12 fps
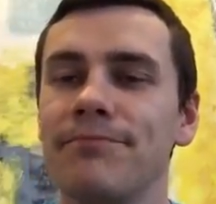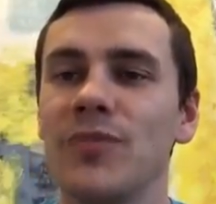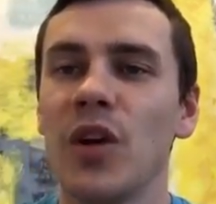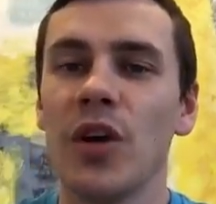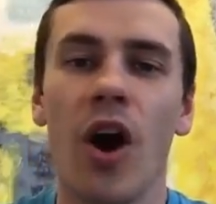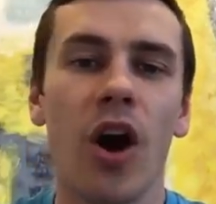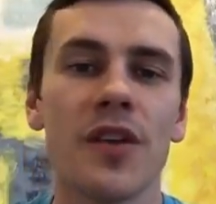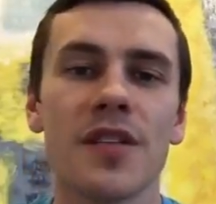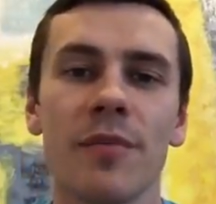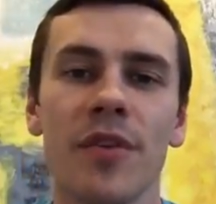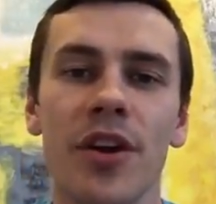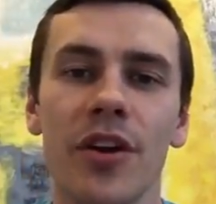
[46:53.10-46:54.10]
there are
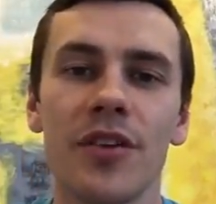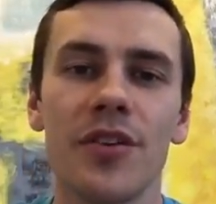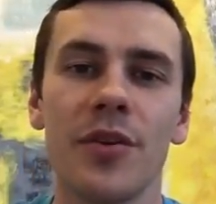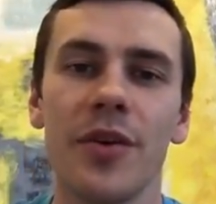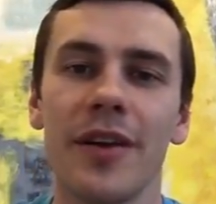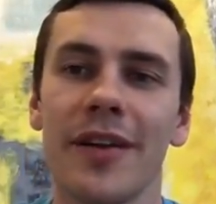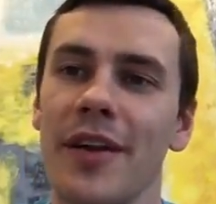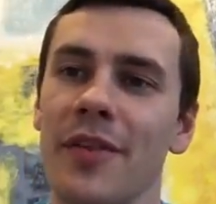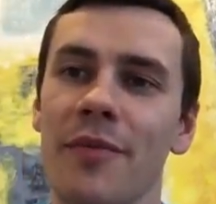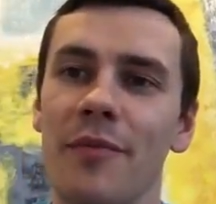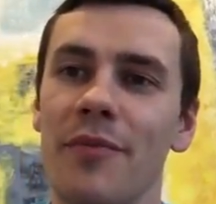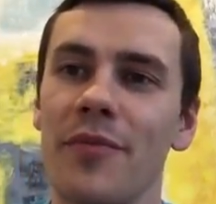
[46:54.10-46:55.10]
some good to it,
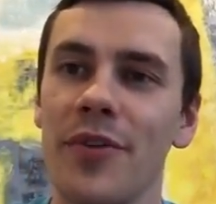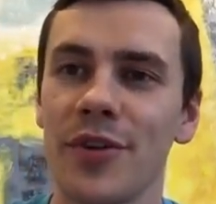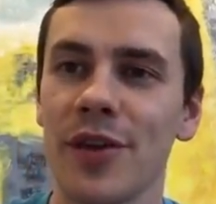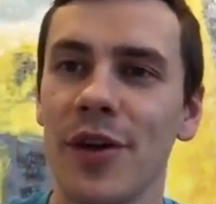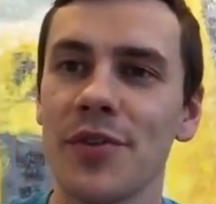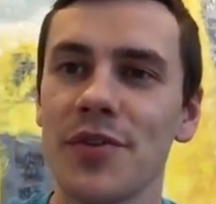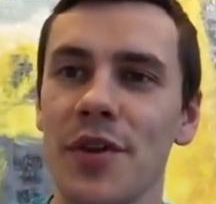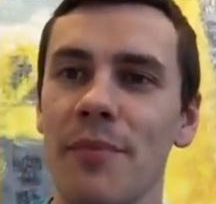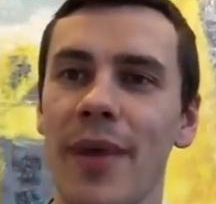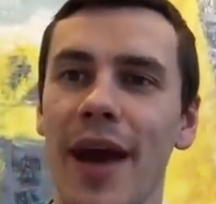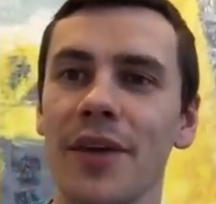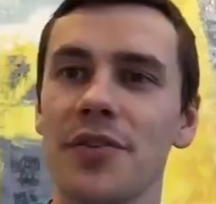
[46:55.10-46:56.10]
and there's also some
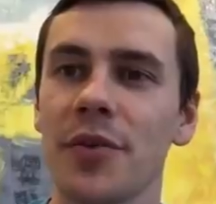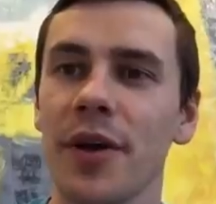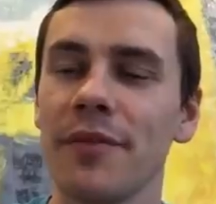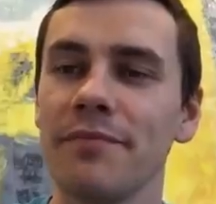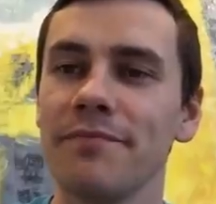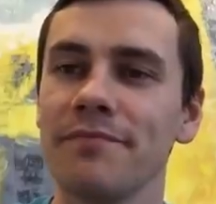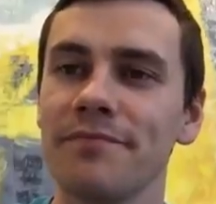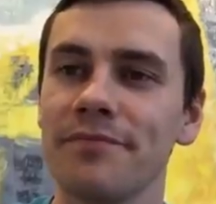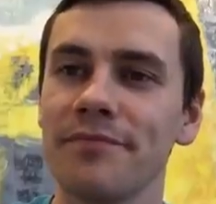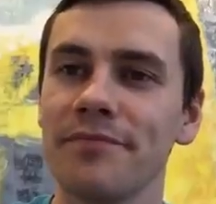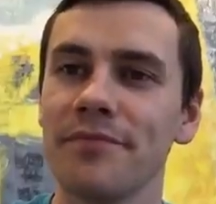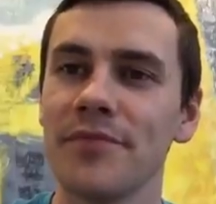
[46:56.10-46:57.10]
bad to it.
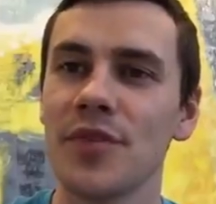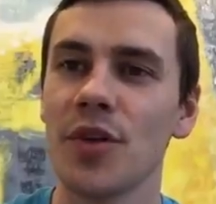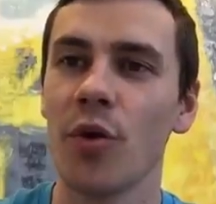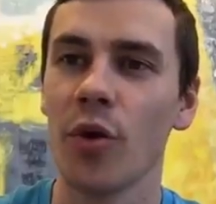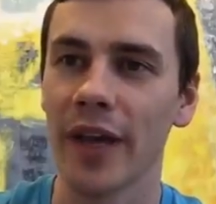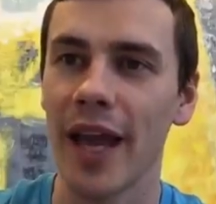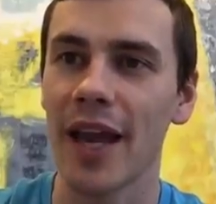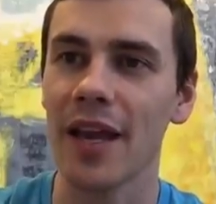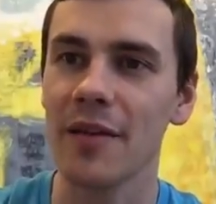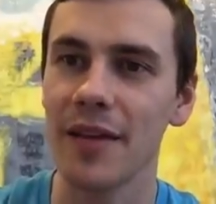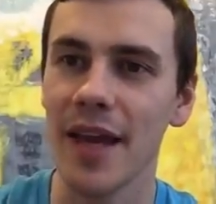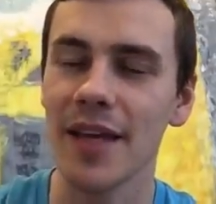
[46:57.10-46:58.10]
So
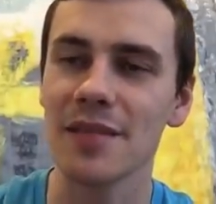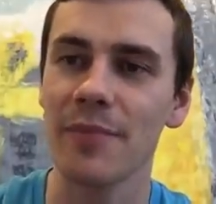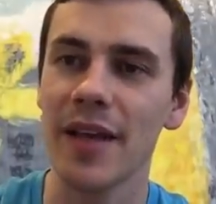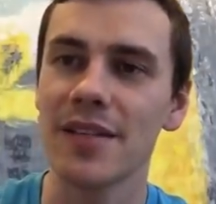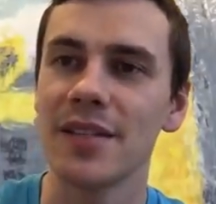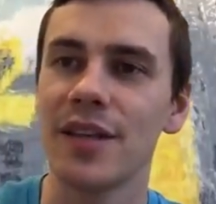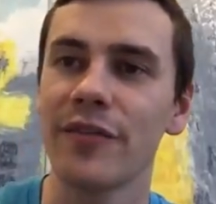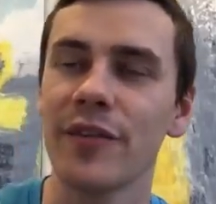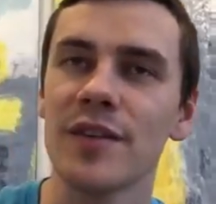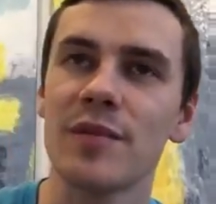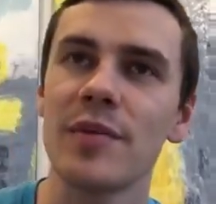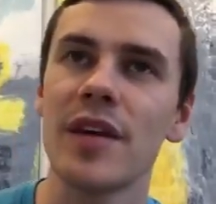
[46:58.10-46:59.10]
organic, yes, makes a
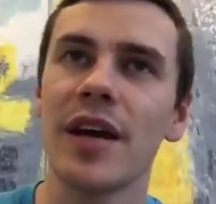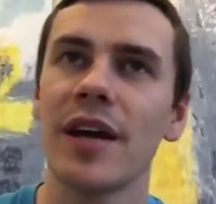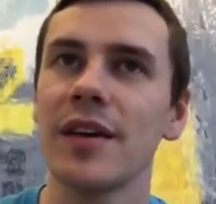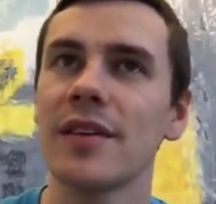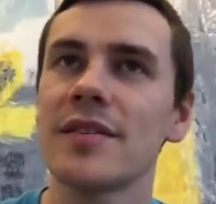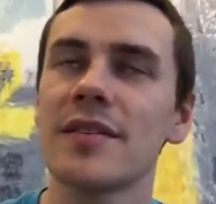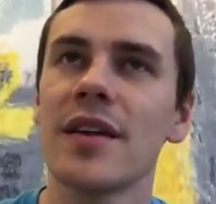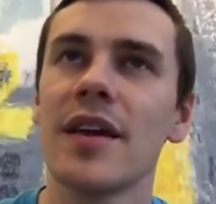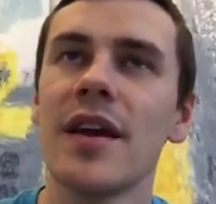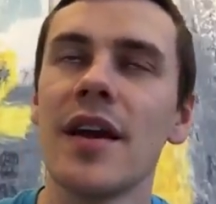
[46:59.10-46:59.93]
difference because